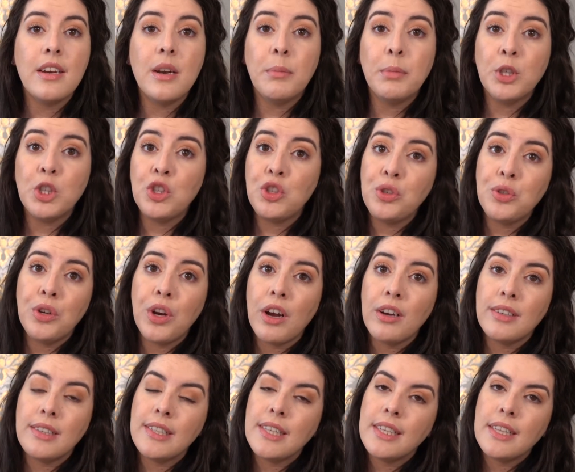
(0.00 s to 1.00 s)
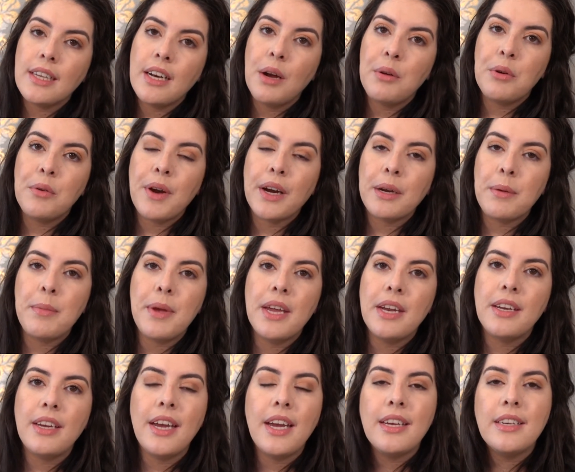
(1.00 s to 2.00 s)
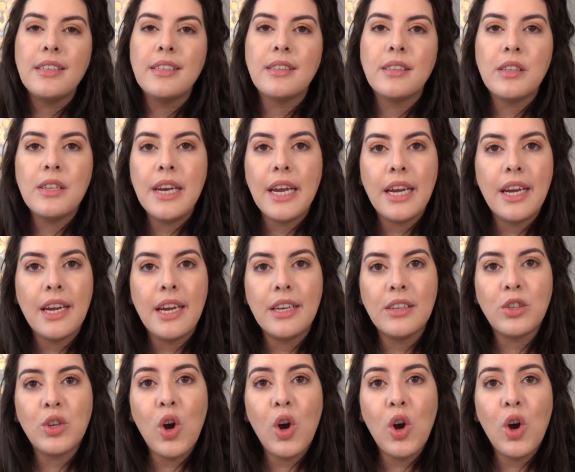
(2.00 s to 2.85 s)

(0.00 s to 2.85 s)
number 2 car seat that I would recommend is